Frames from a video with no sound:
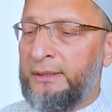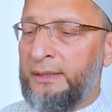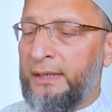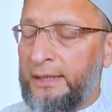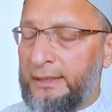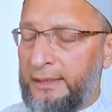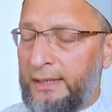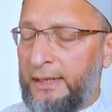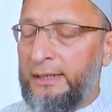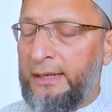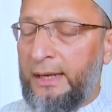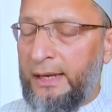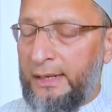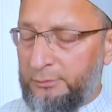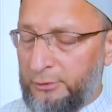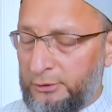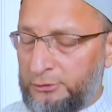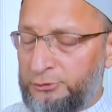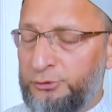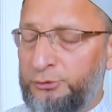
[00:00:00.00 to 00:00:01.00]
And I,
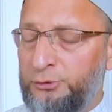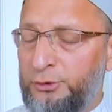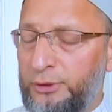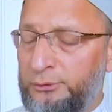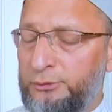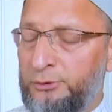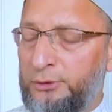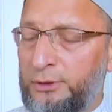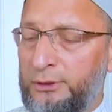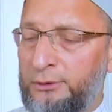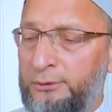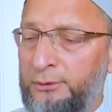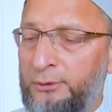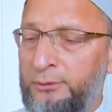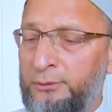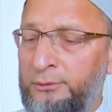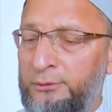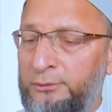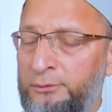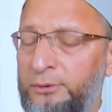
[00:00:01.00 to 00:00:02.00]
am also going to
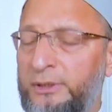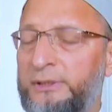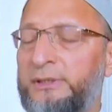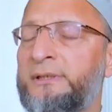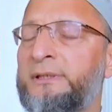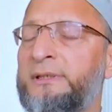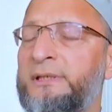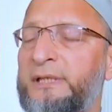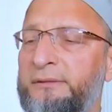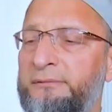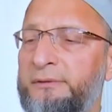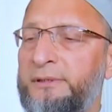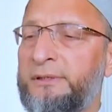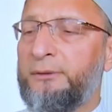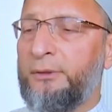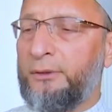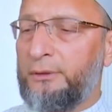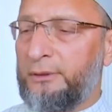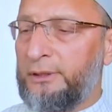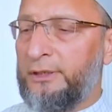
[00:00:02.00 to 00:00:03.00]
Lucknow to attend a TV
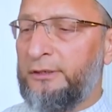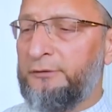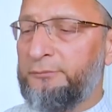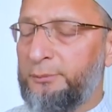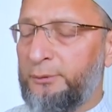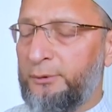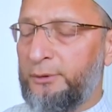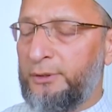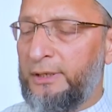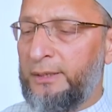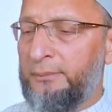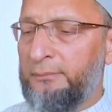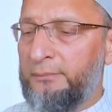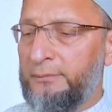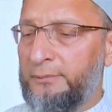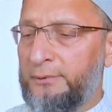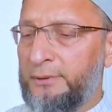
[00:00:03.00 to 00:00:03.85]
conclave program,